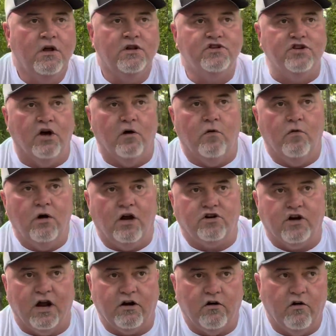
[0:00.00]
So I
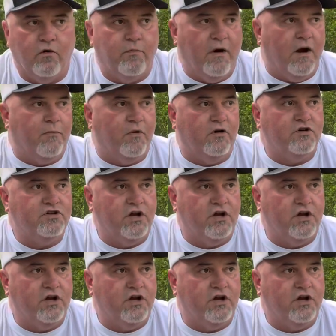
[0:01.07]
tried to grow peppers